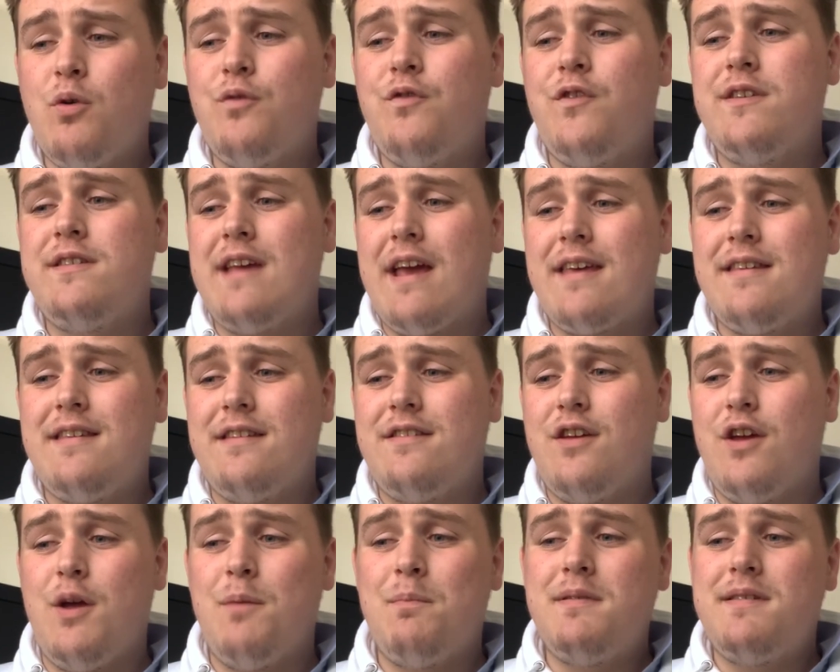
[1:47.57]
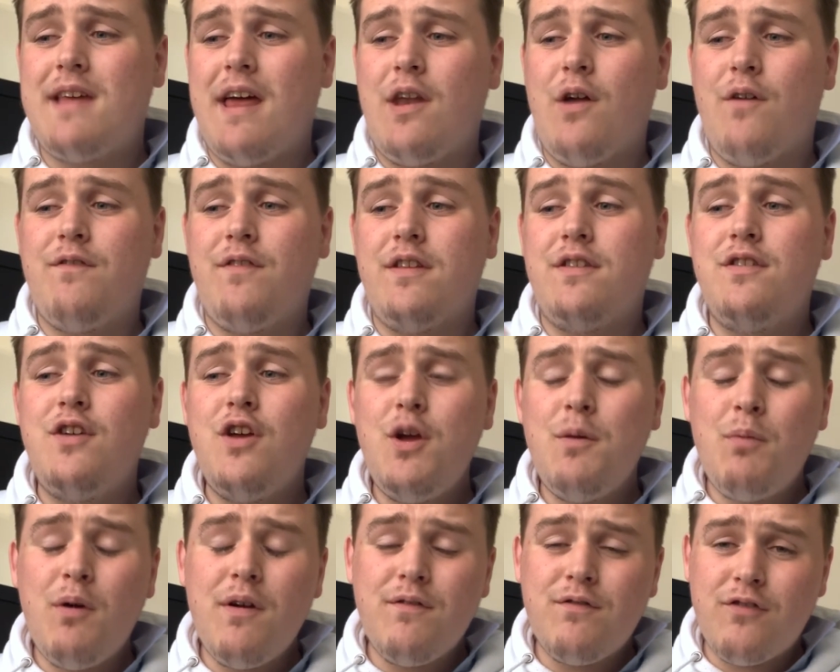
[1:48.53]
for 62% of the
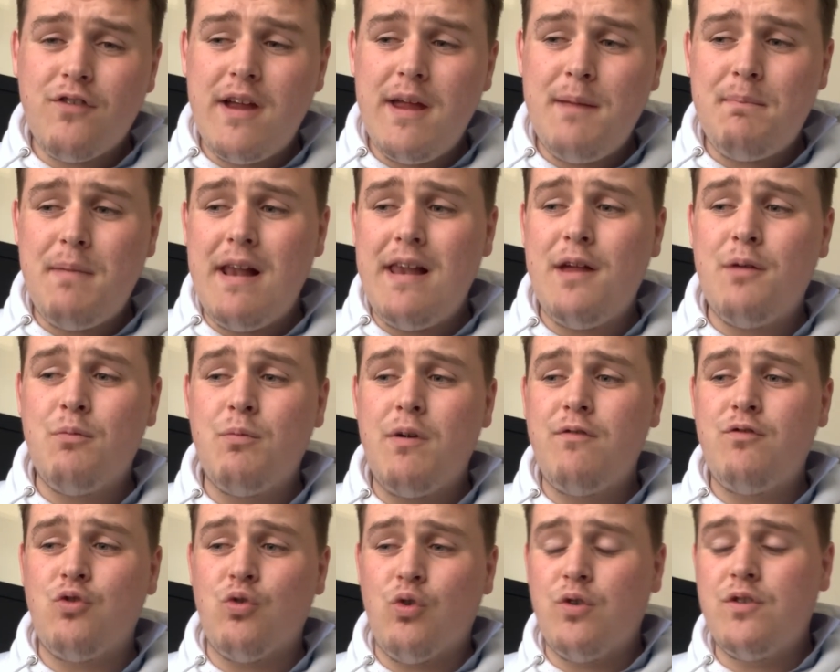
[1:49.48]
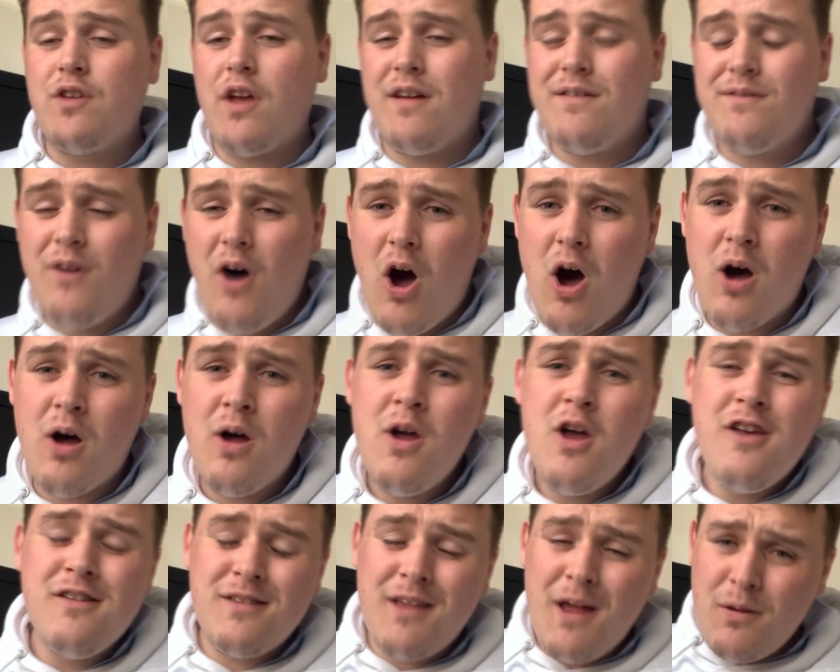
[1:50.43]
2.3 billion withdrawn so far. So
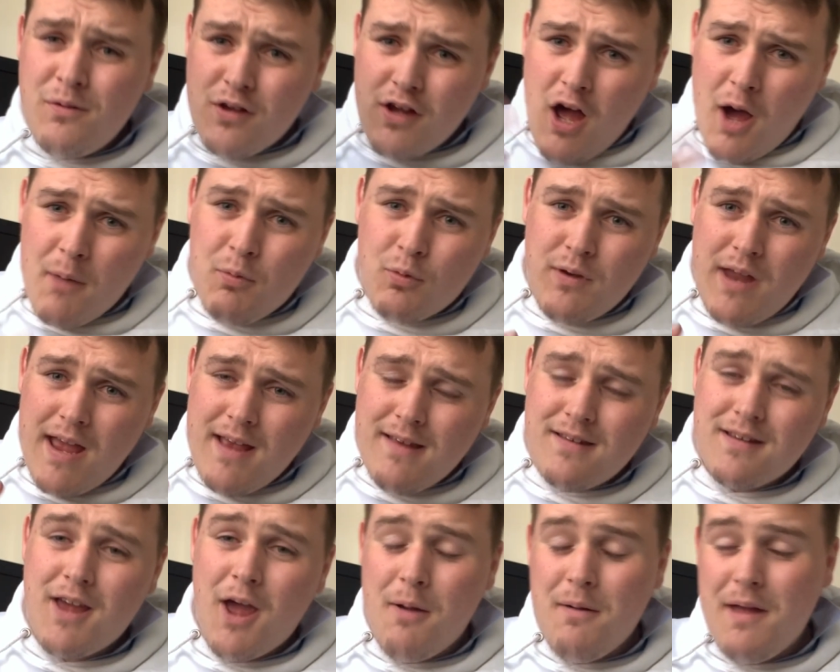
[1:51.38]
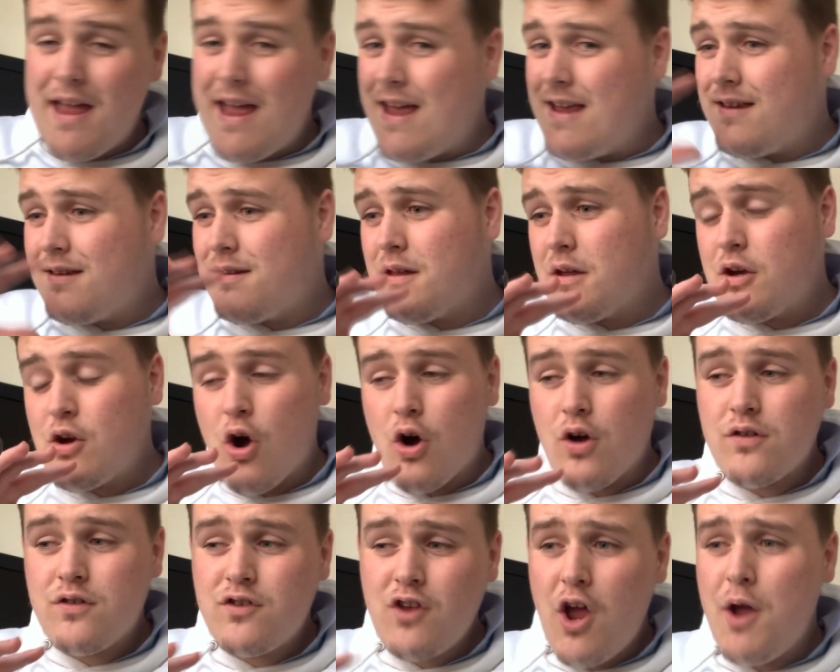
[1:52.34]
that was a couple days ago. It
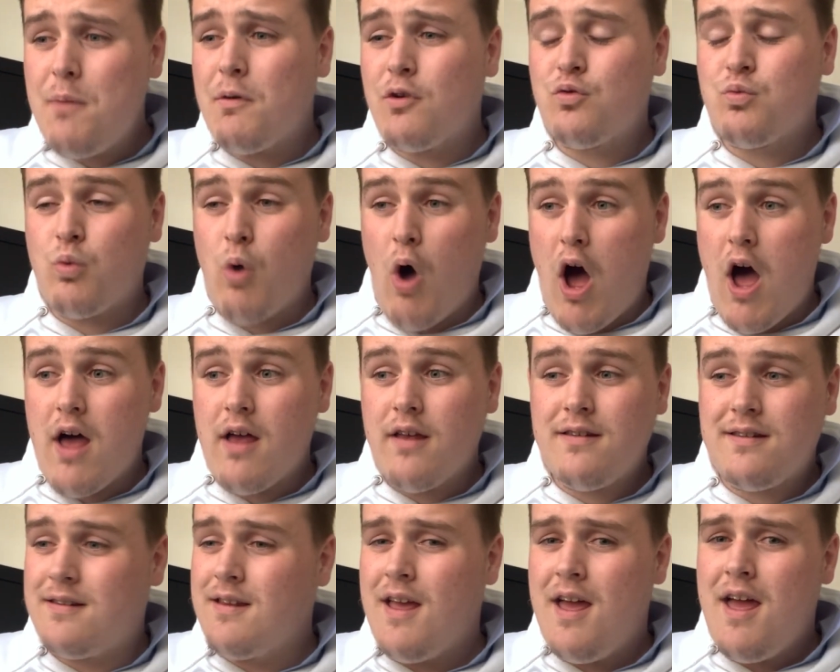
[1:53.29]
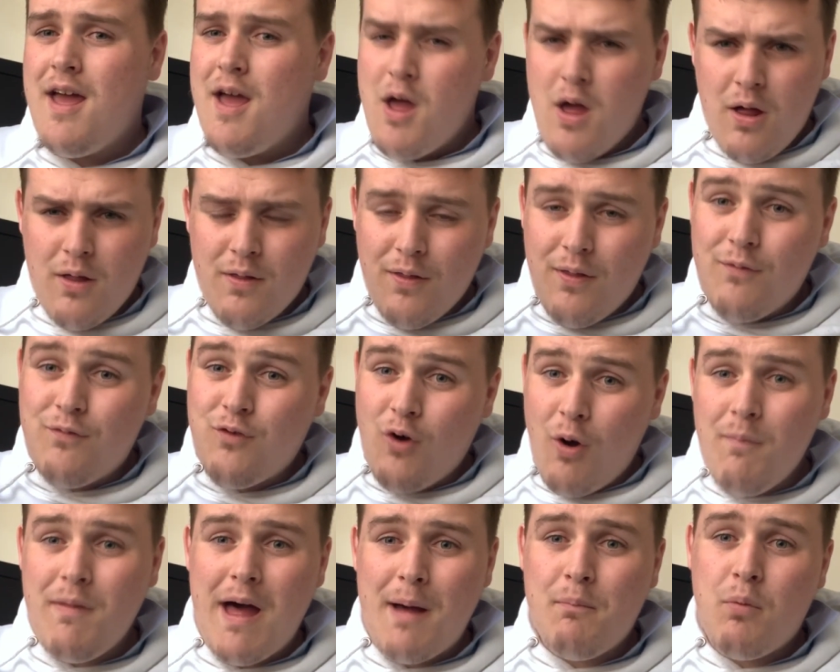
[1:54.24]
got so much worse
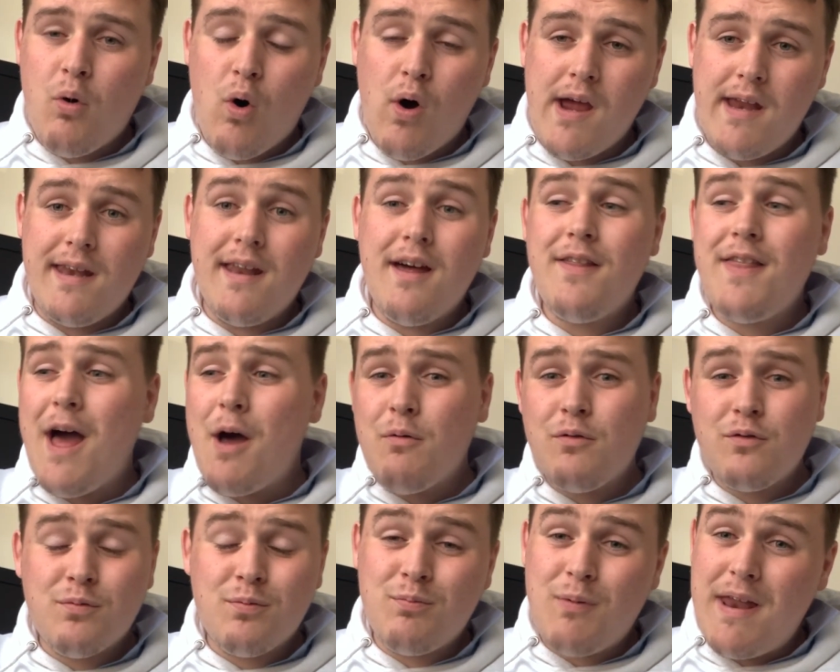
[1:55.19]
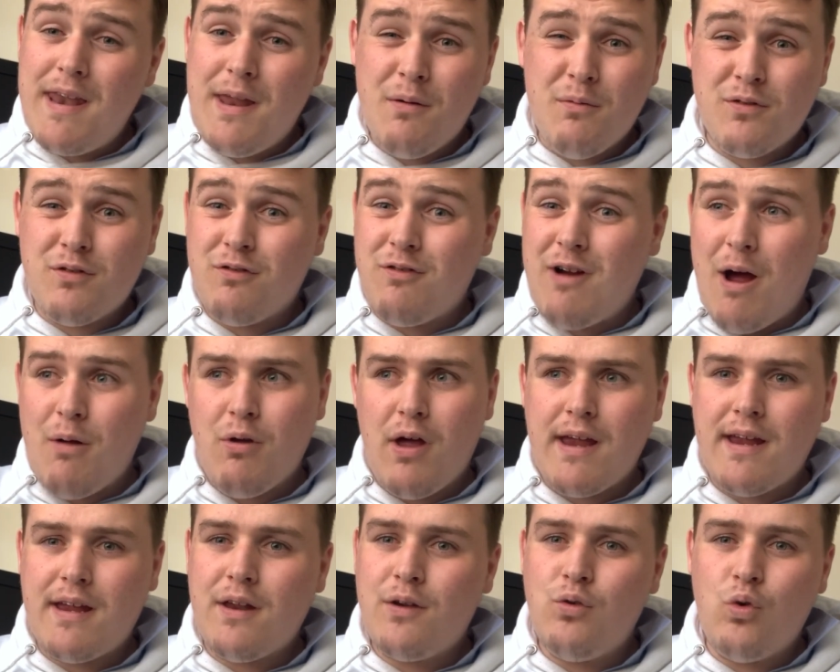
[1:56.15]
from that point. That was when it was around
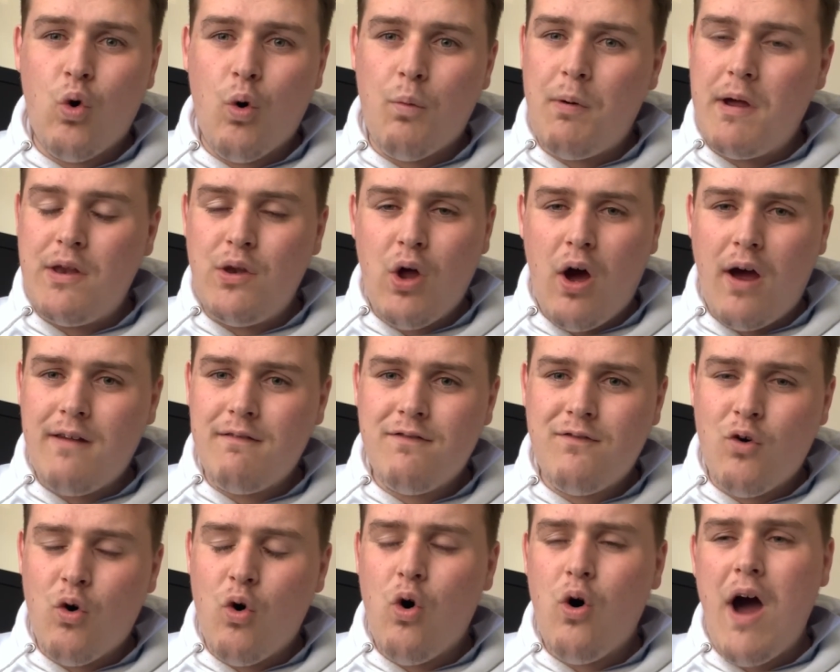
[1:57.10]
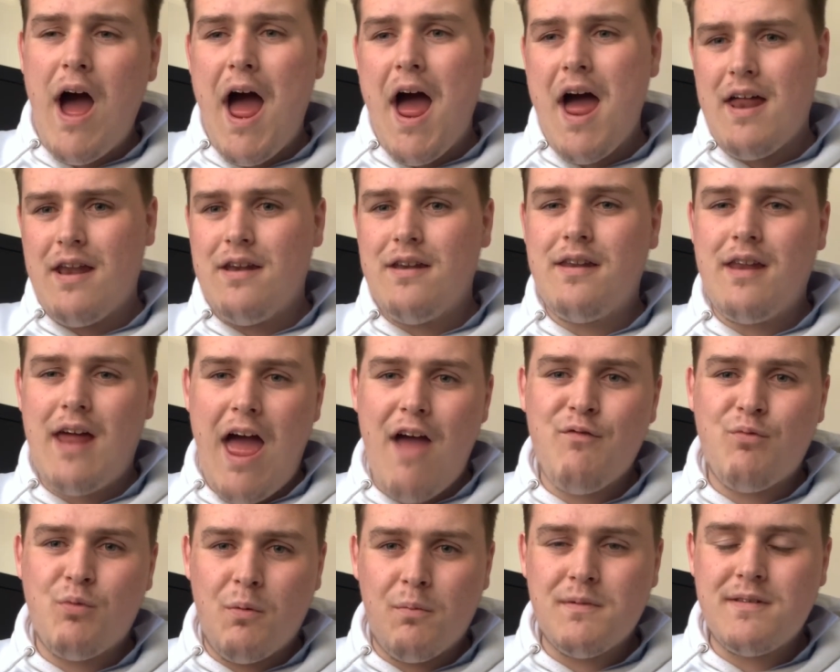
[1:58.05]
like 0.94 and
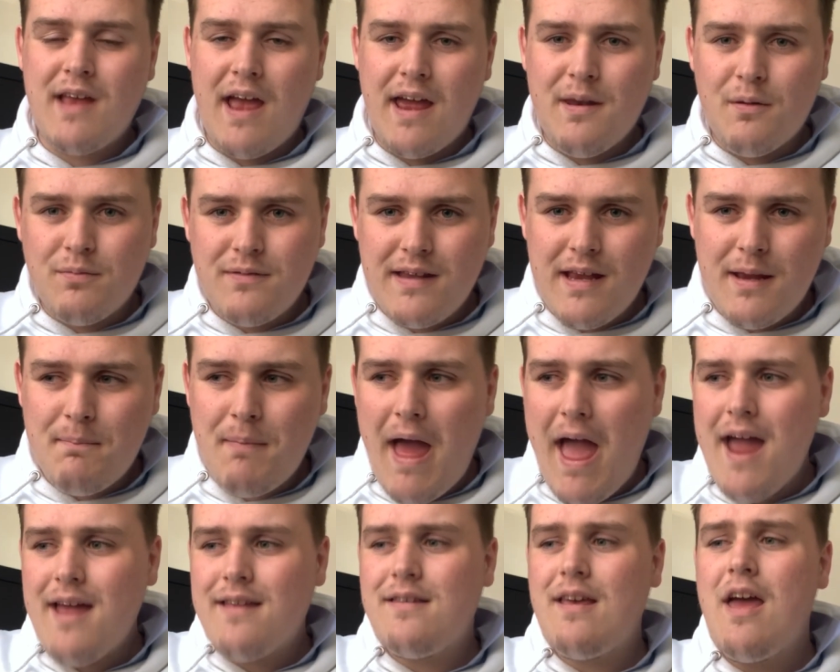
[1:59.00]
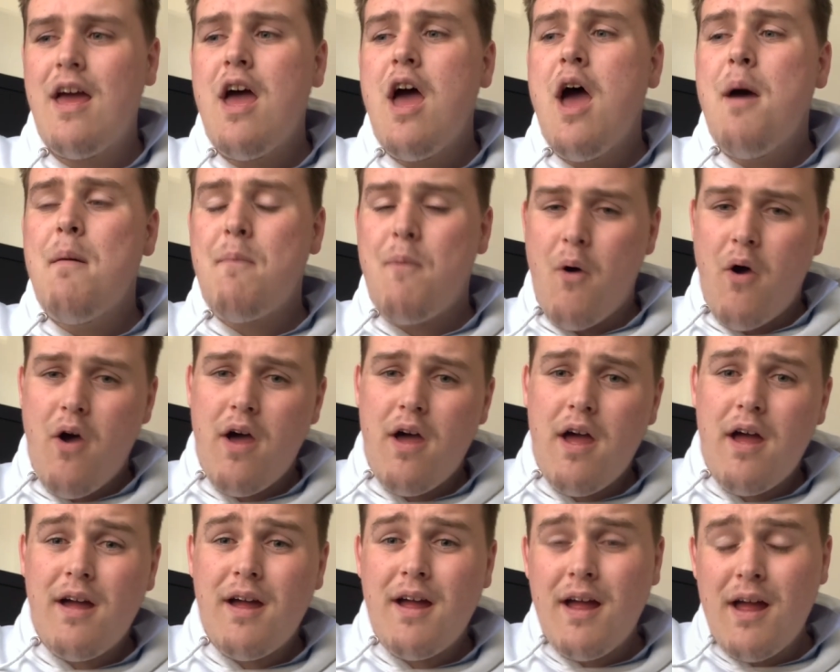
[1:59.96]
everyone was saying it was DPEGged.
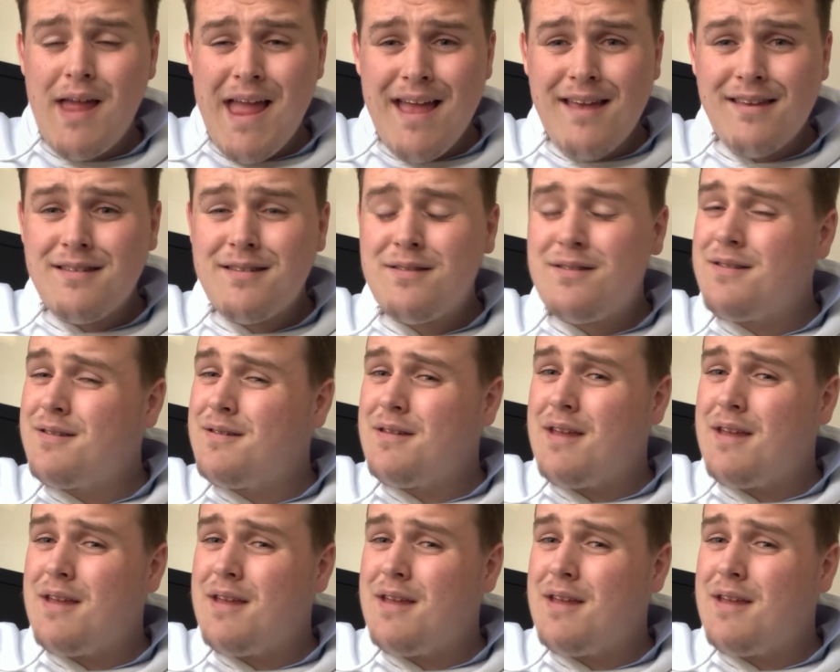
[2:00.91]
But it's